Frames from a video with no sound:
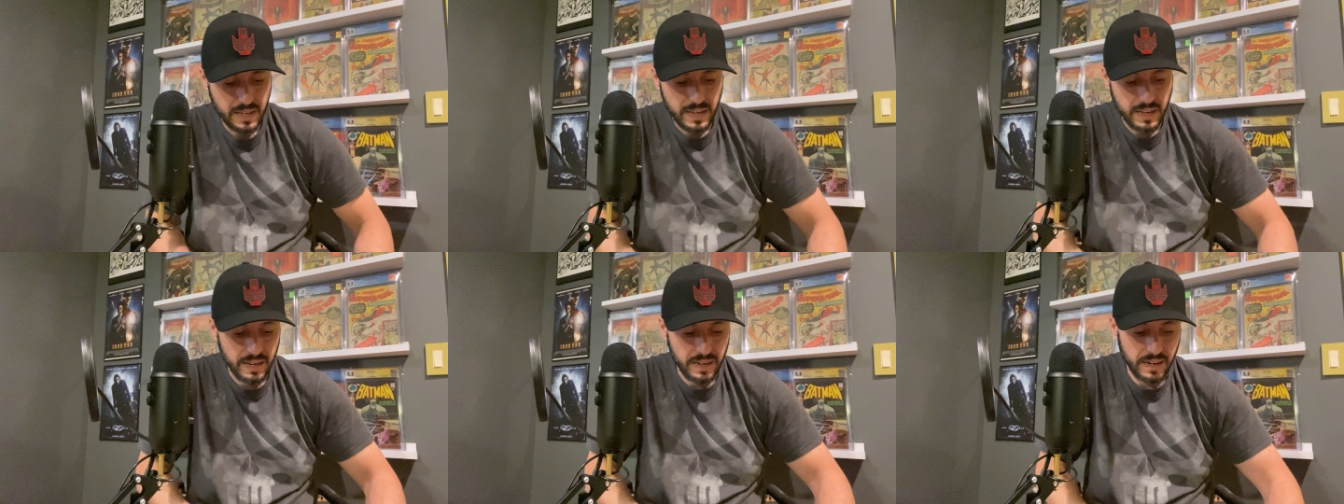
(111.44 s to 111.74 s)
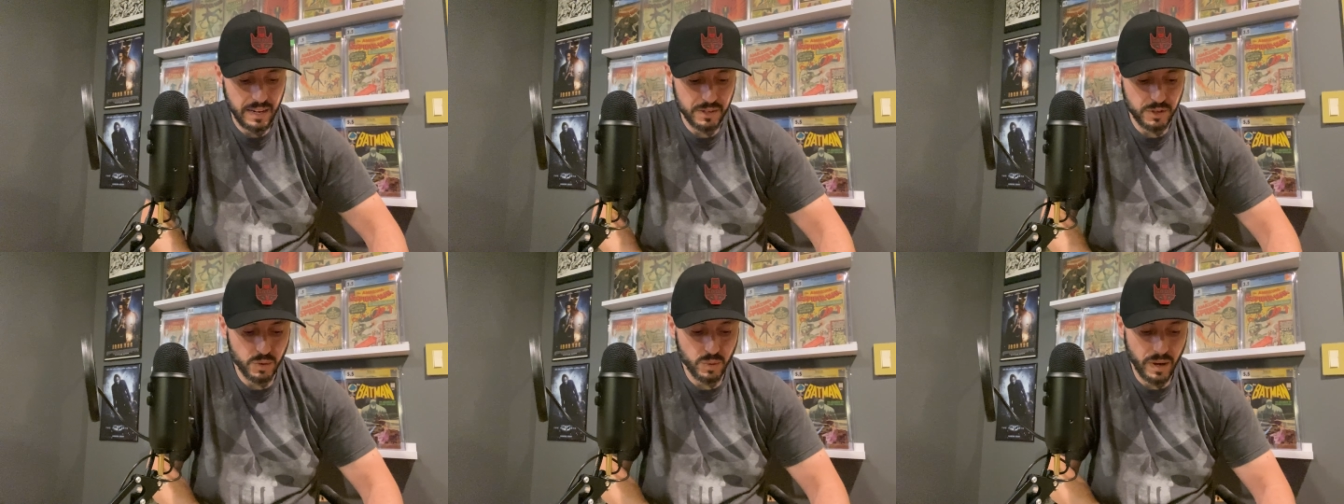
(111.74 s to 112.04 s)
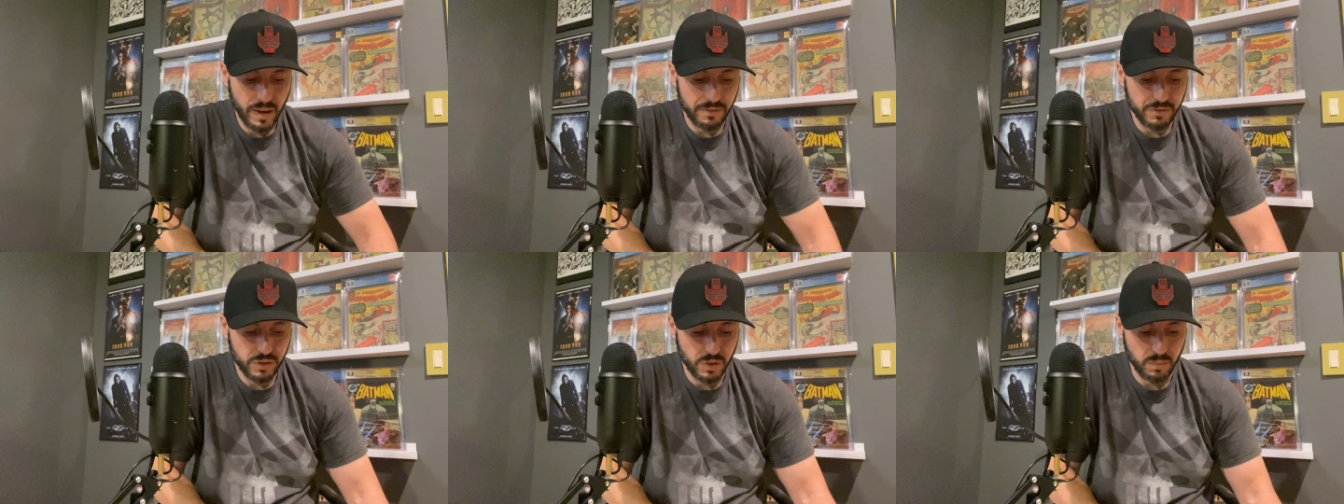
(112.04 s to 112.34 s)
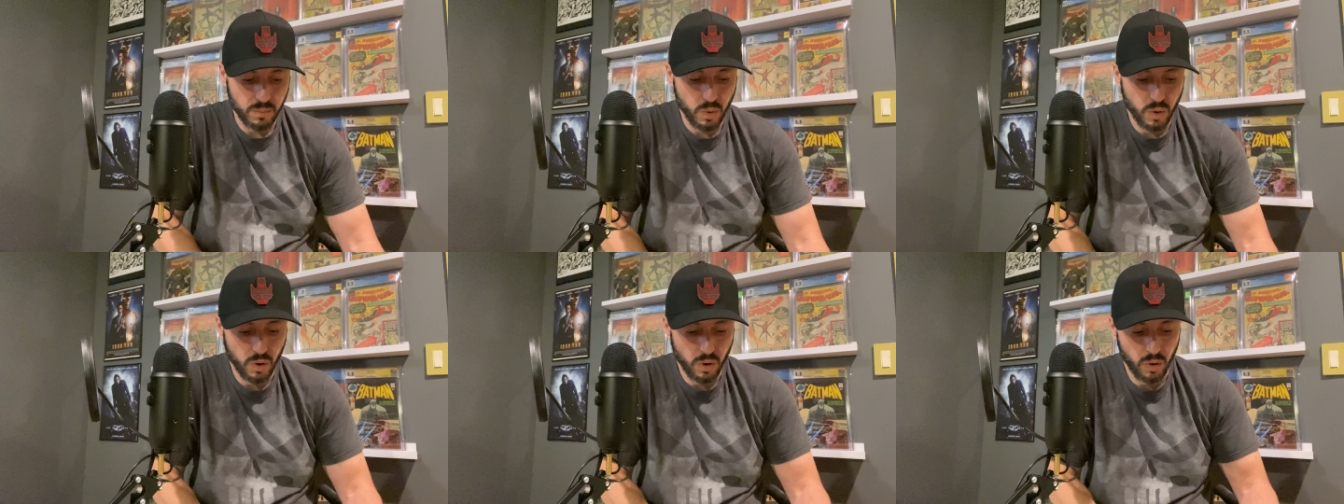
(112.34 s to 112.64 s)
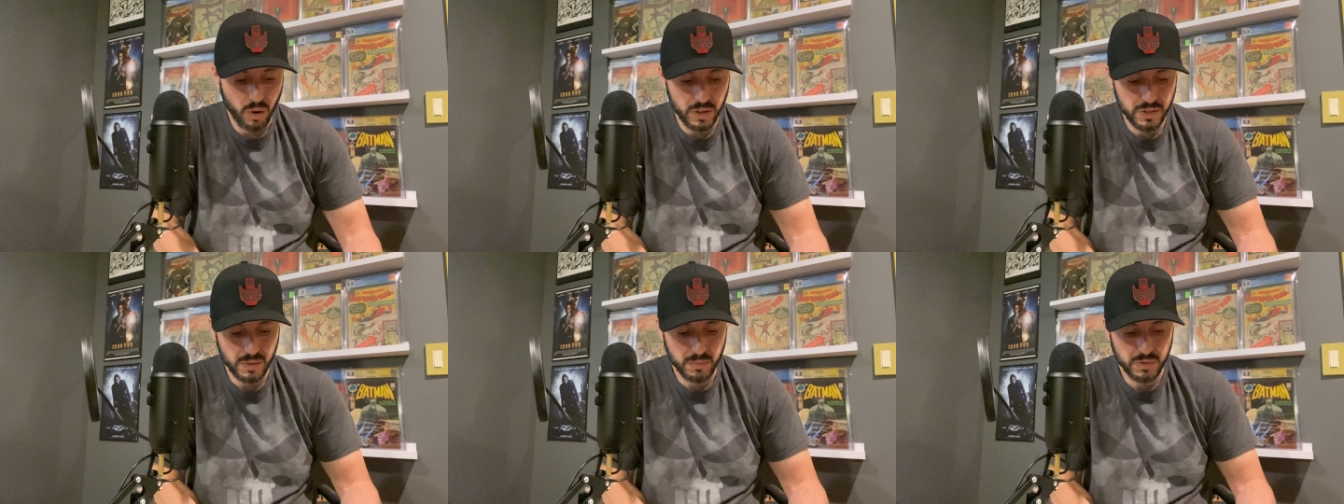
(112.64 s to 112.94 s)
And I do have some more
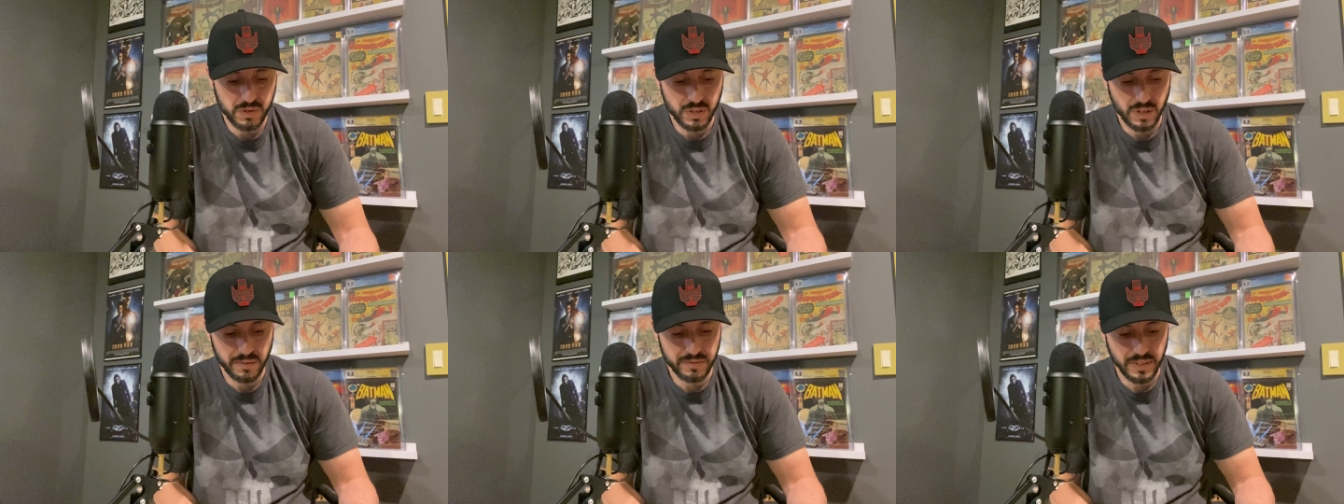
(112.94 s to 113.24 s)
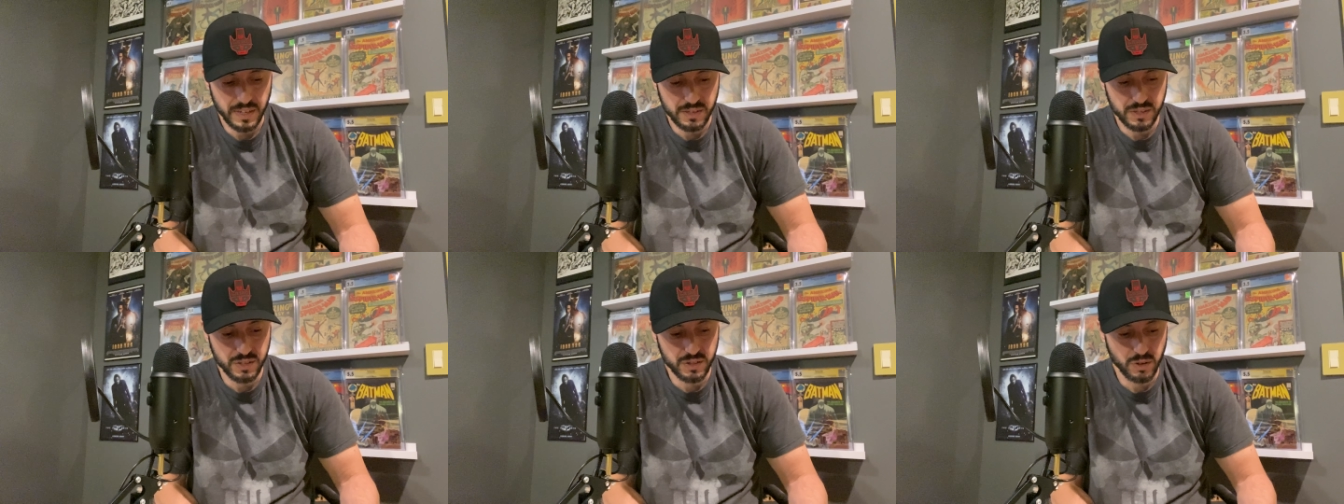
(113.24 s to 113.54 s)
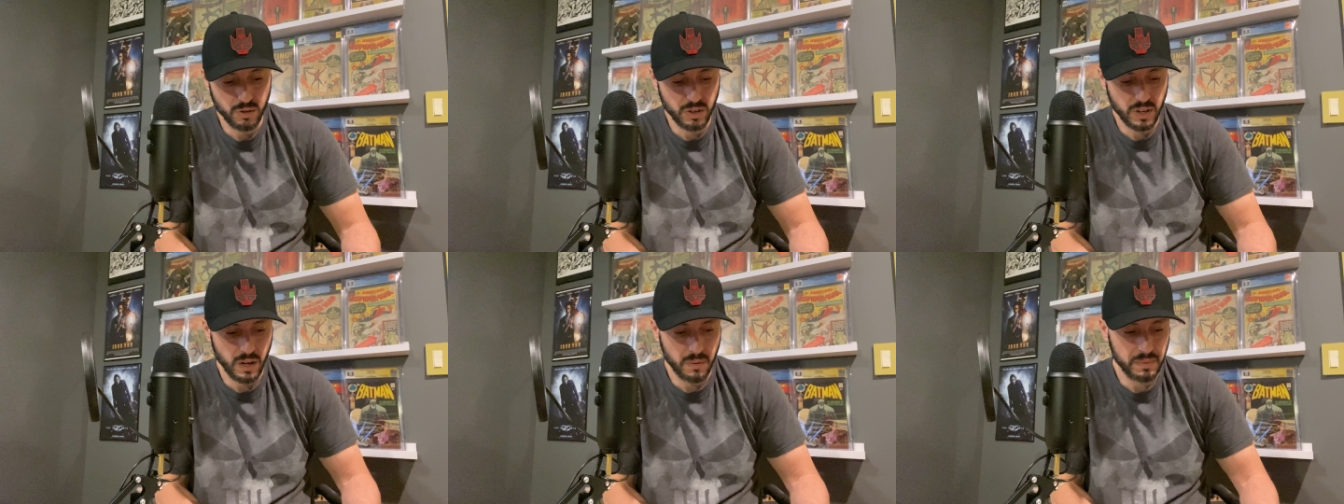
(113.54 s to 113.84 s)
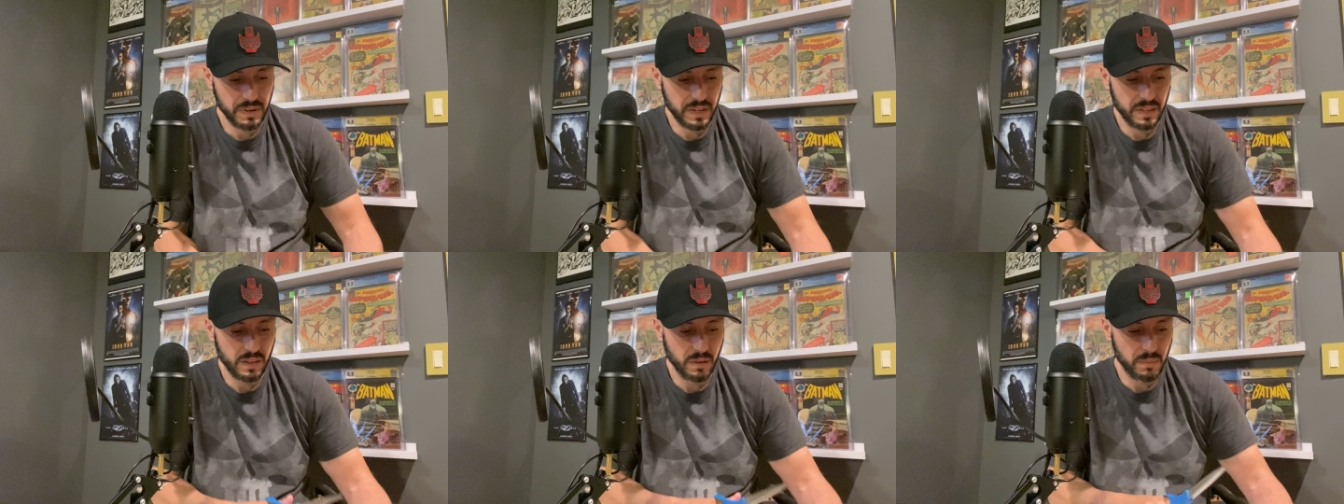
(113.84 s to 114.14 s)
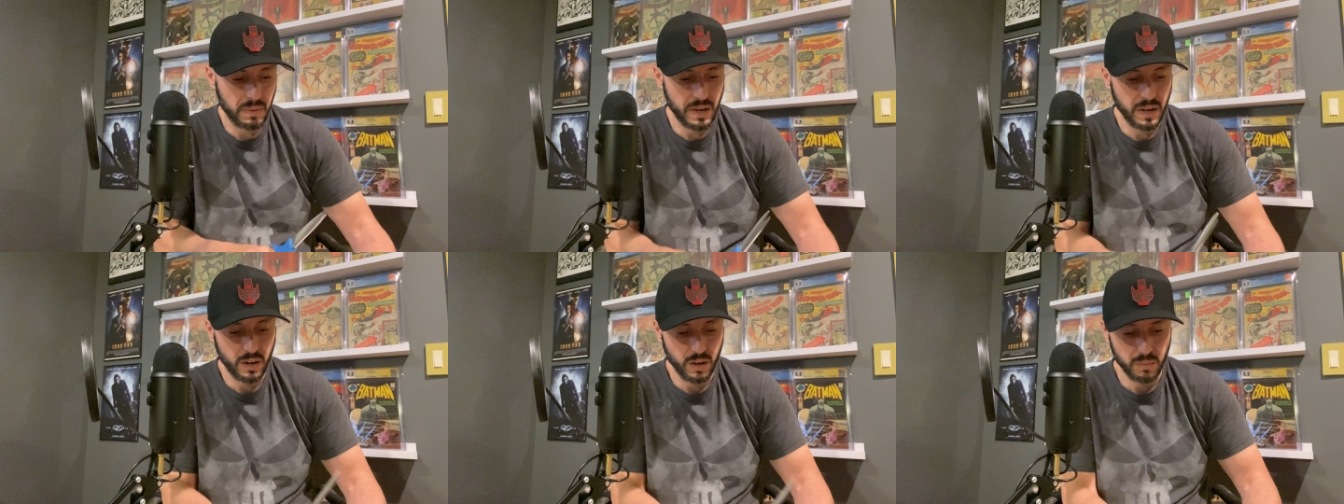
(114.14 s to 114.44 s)
awesome stuff that's still coming in the
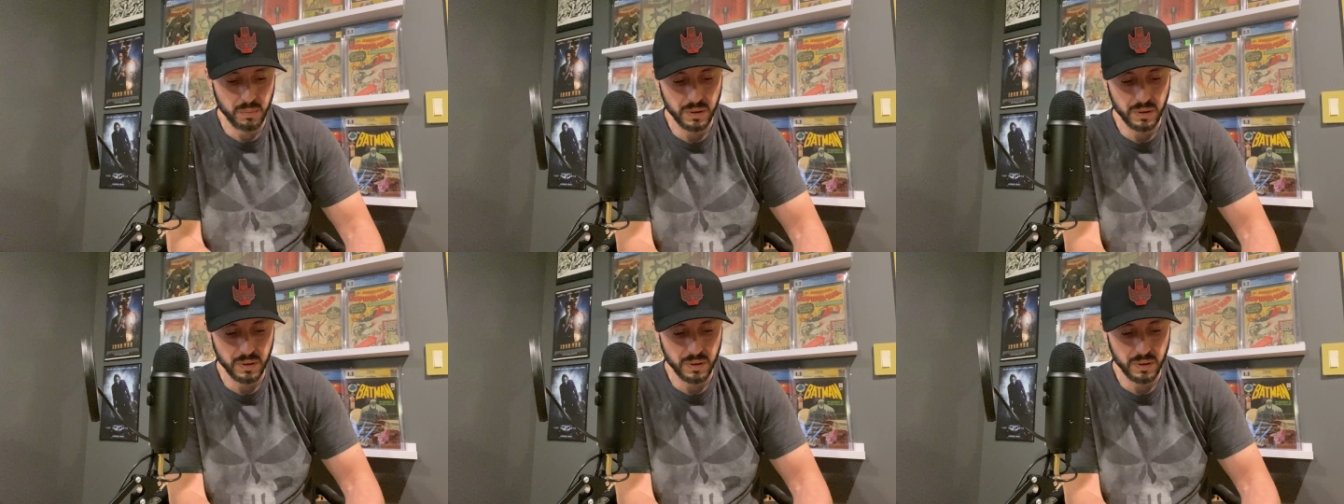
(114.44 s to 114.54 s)
mail,